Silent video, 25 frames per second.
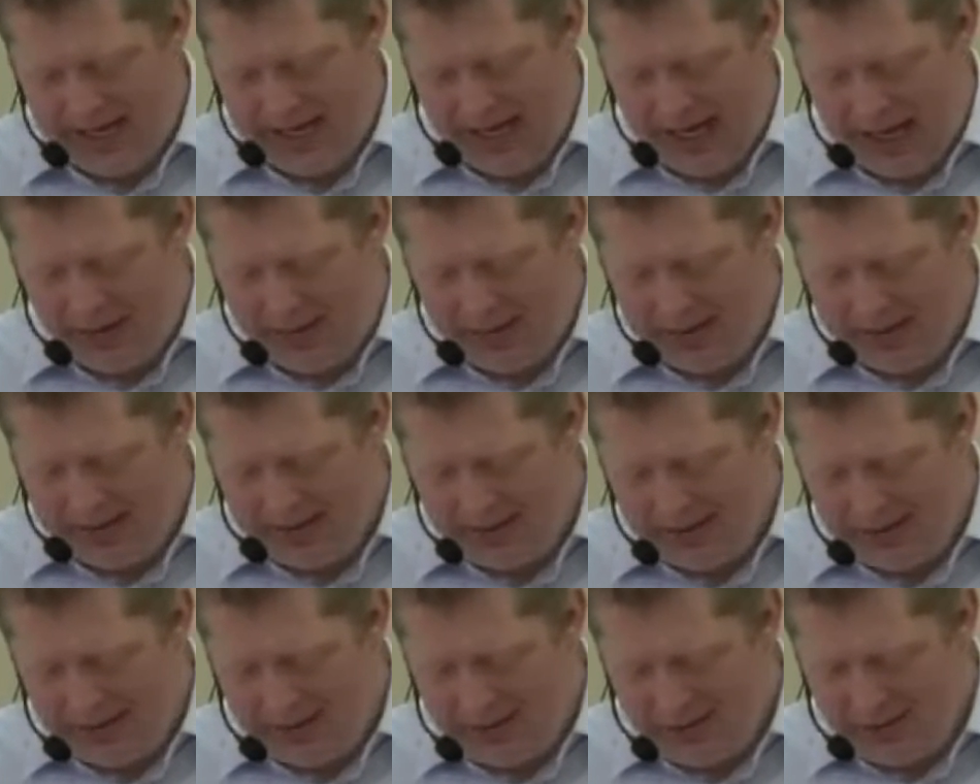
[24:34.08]
How
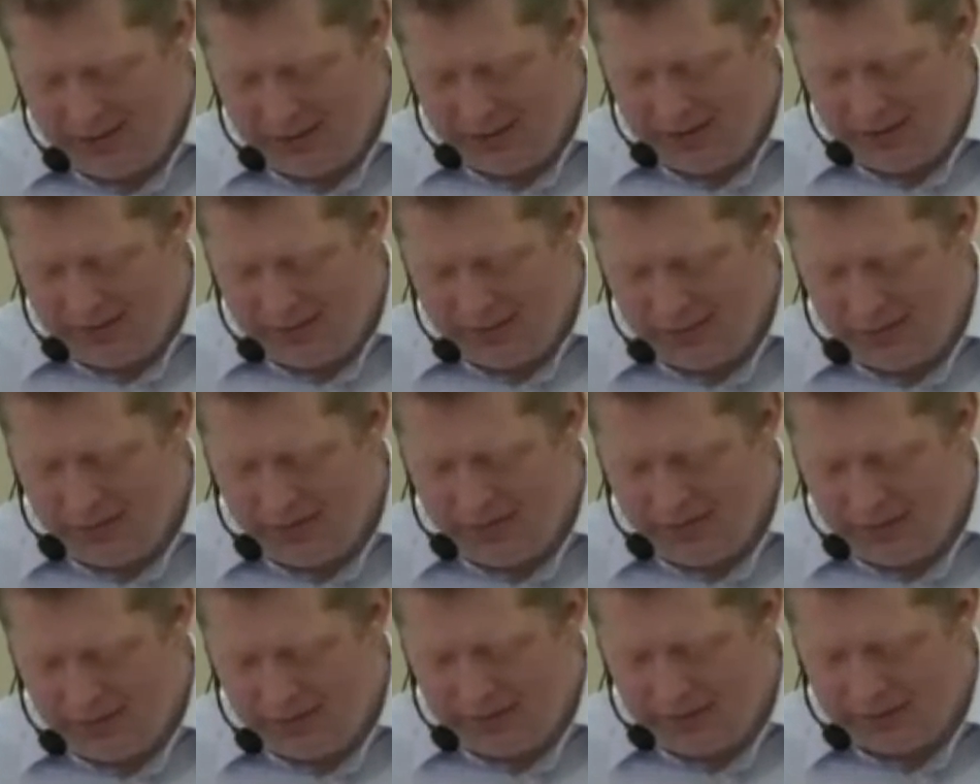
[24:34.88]
is the Lord of
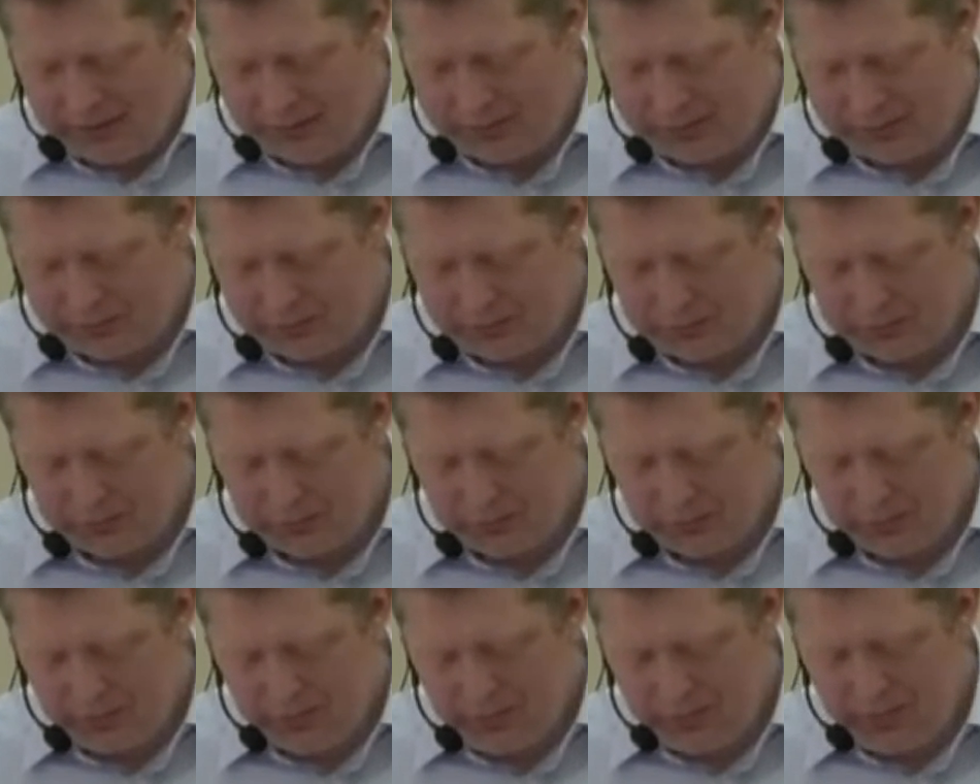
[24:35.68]
all
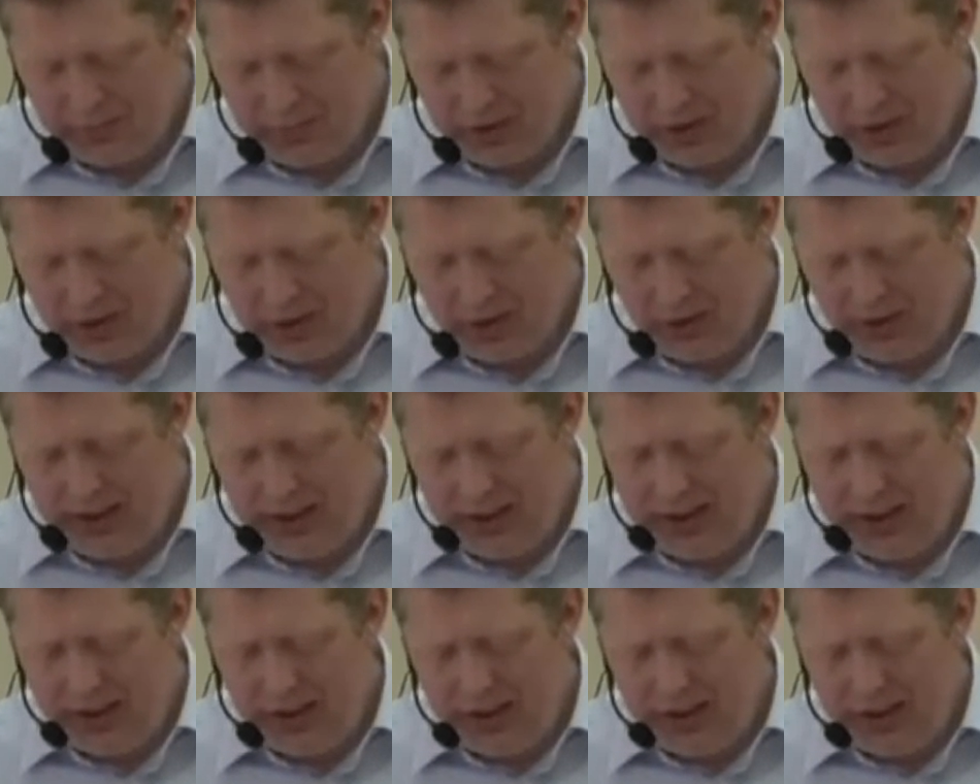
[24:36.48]
calling